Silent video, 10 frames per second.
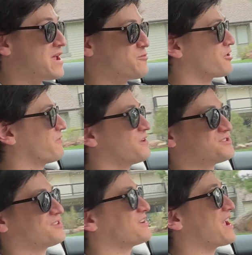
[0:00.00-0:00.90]
way more
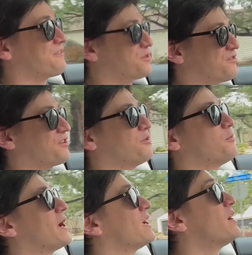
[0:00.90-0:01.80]
efficient in every single
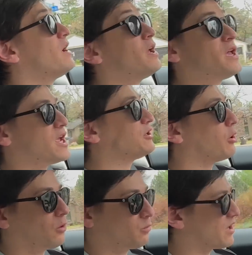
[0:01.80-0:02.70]
way. In
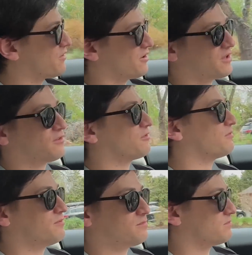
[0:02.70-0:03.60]
cold weather, it's
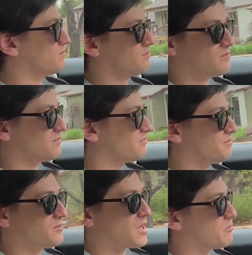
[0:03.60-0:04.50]

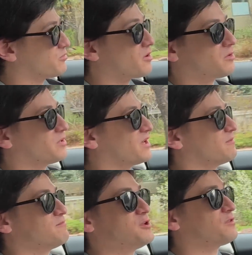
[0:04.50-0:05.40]

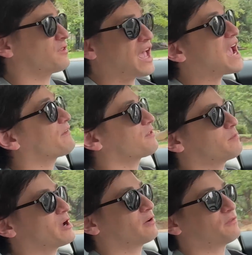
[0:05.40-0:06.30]
probably uses half the
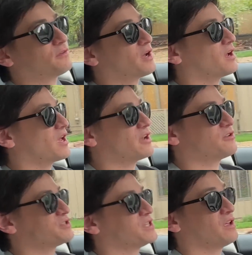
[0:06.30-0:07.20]
amount of uh,
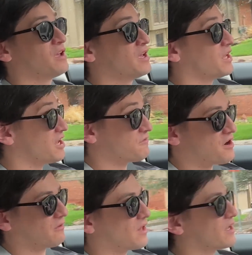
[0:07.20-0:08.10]
energy, if
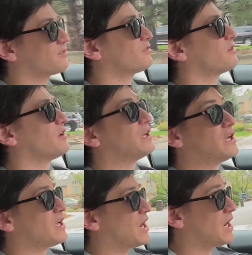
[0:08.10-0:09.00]
not less.
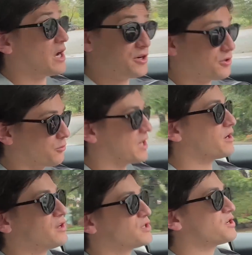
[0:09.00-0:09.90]
Uh, under great
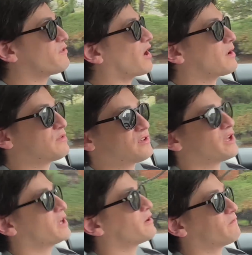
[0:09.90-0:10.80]
conditions, I'm
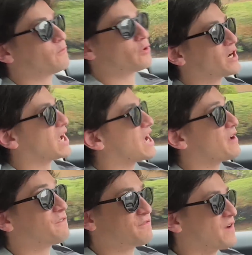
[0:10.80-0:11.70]
seeing four and a
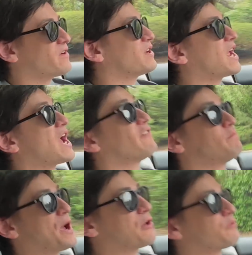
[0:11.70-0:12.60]
half, five and a half
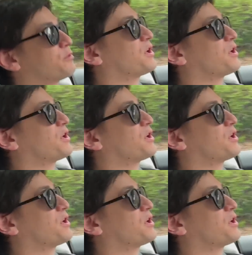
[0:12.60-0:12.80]
miles per